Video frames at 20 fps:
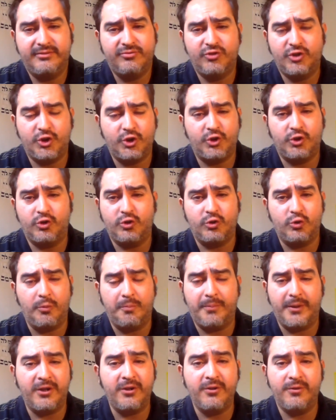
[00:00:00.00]

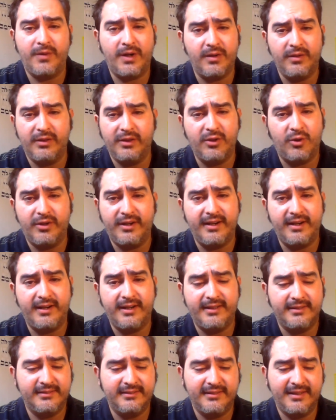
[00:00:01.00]
Super Laura?
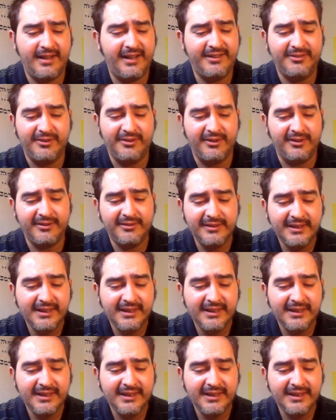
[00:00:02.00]
I don't know.